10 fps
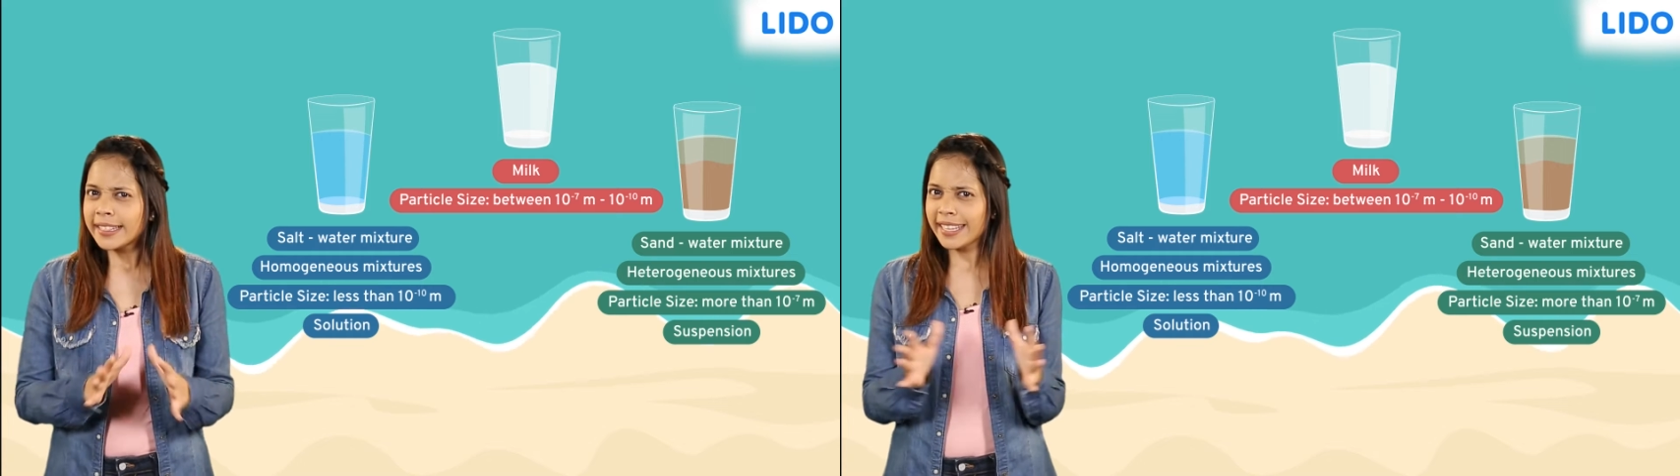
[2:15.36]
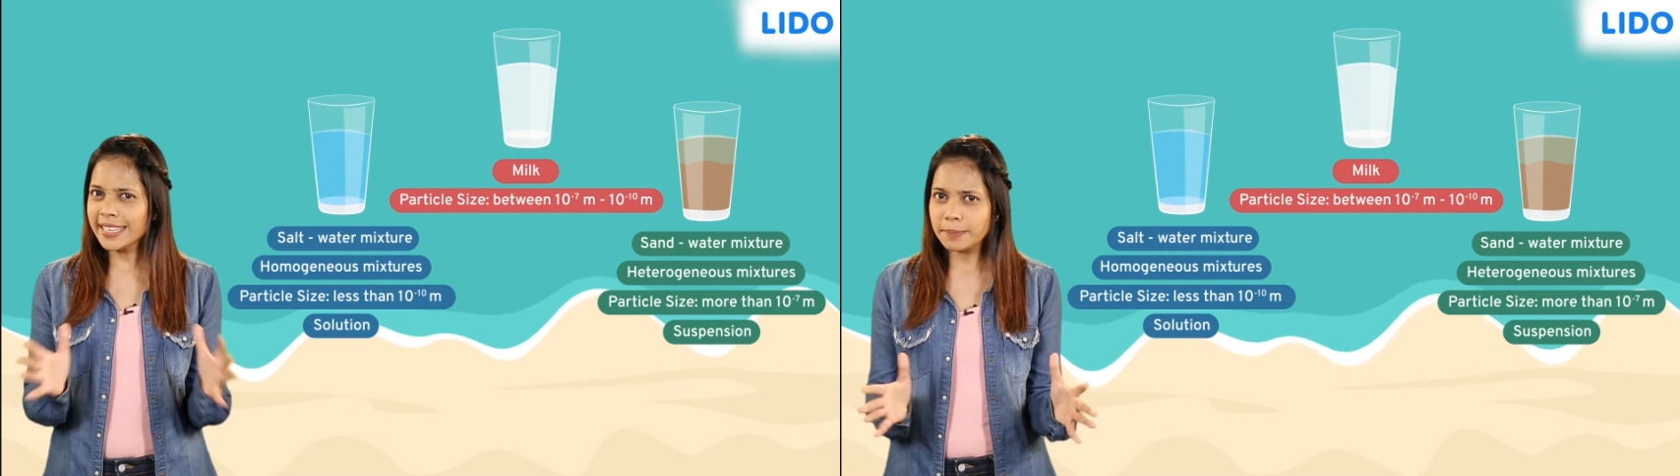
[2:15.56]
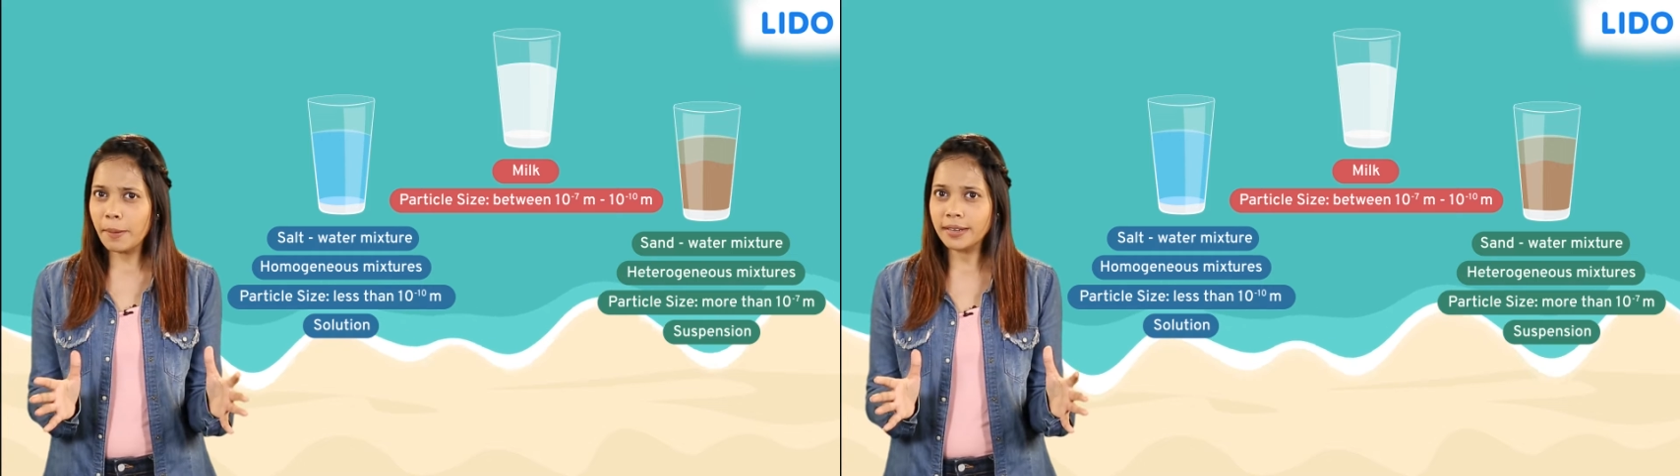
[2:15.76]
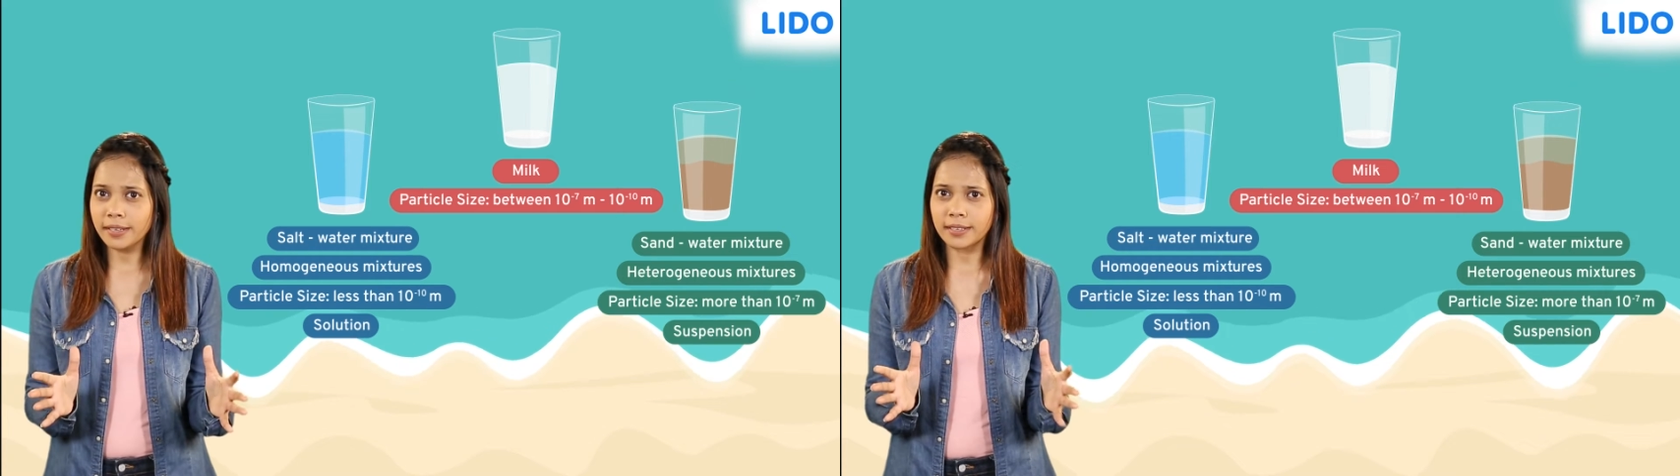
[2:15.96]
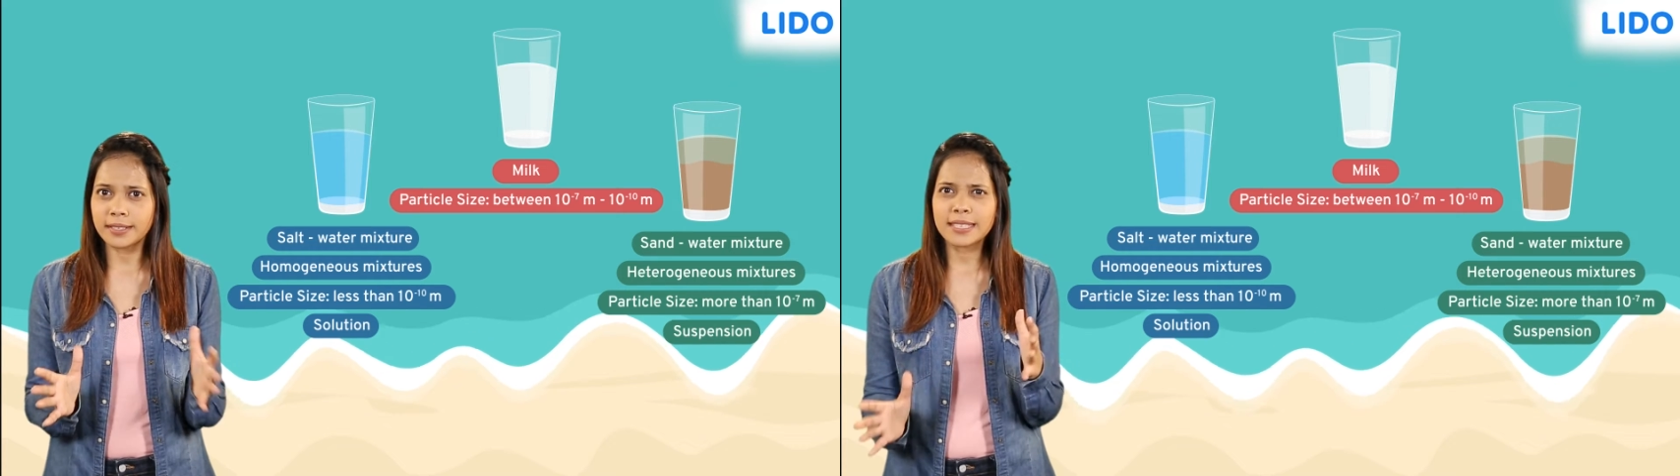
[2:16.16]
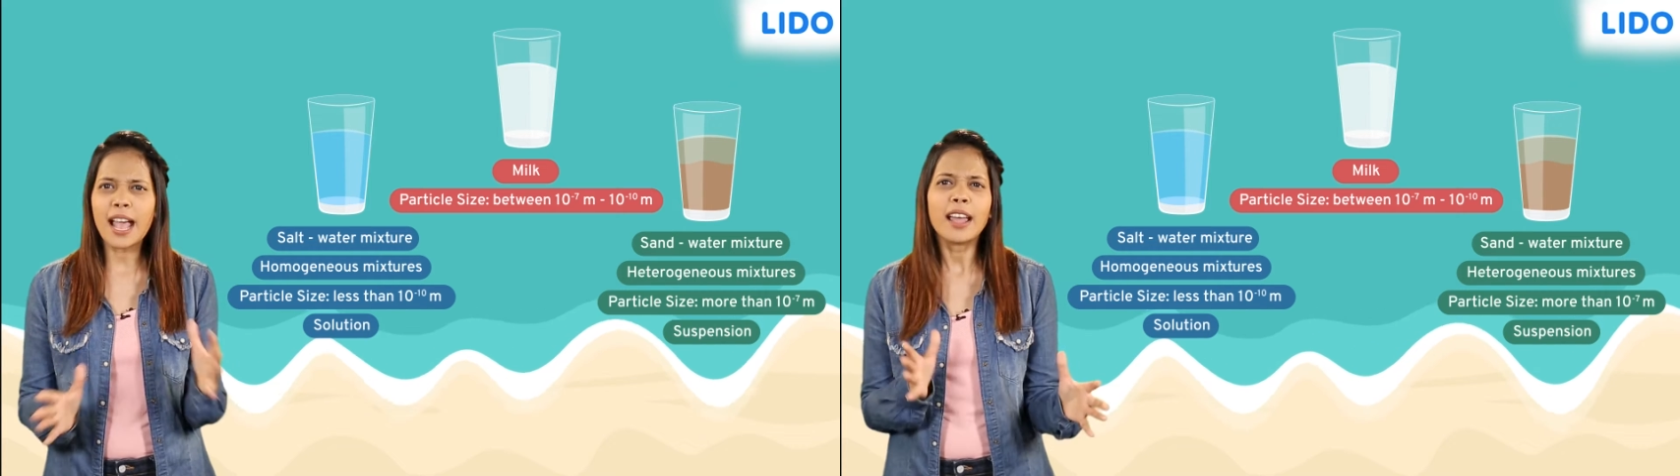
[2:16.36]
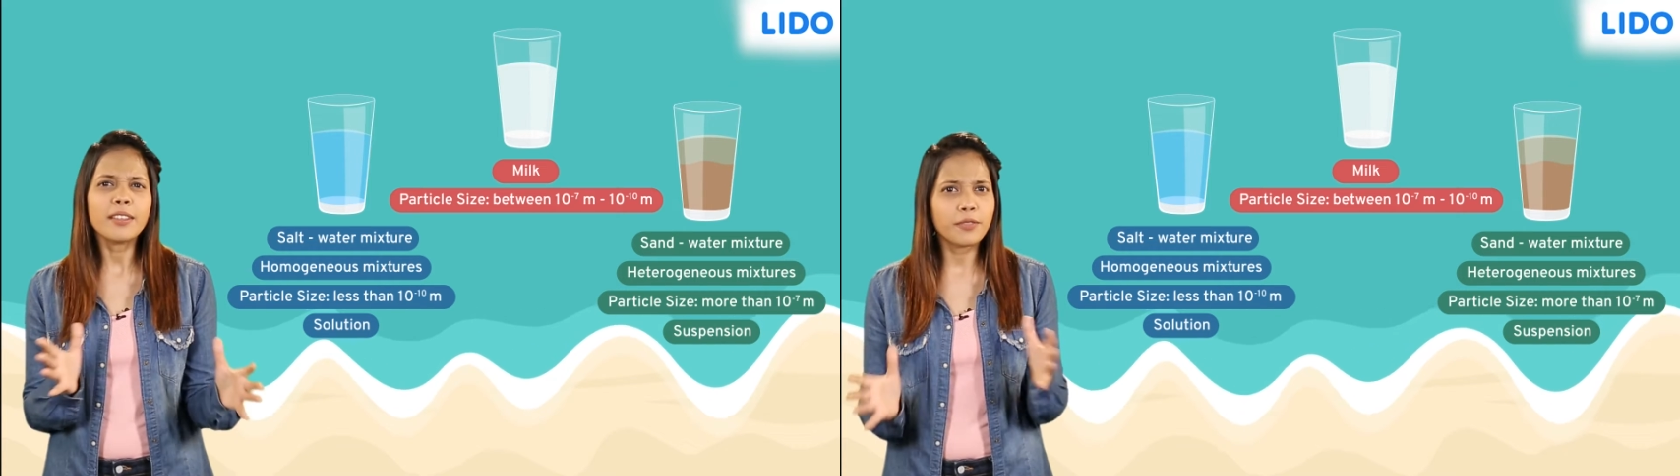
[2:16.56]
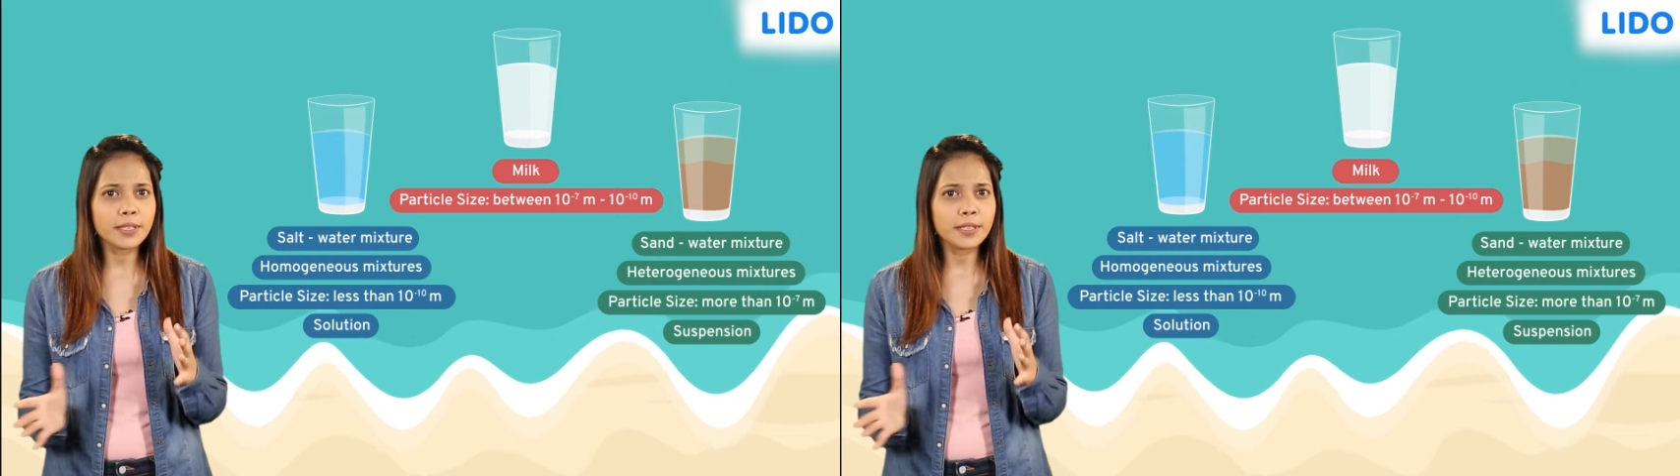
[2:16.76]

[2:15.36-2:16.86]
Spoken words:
These particles aren't